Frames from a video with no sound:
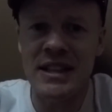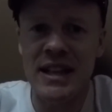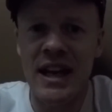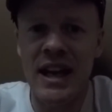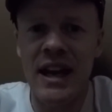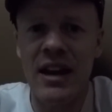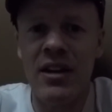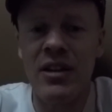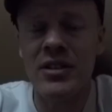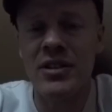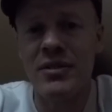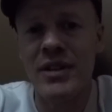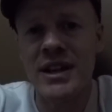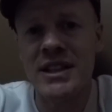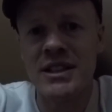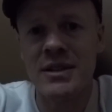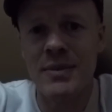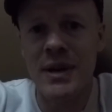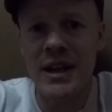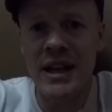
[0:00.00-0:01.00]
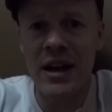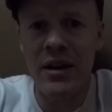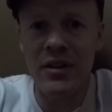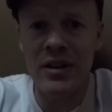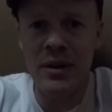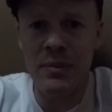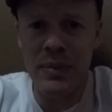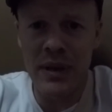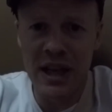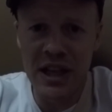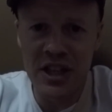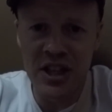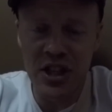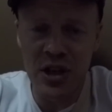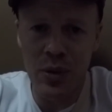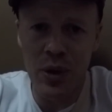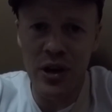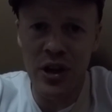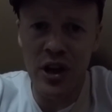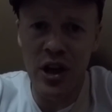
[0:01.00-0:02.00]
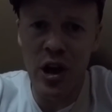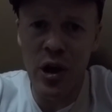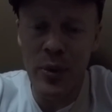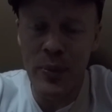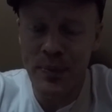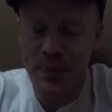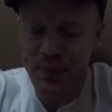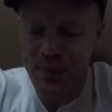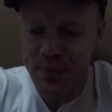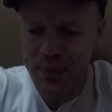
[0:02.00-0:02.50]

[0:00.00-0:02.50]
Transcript: the rest of them are down on the beach, do you want to go?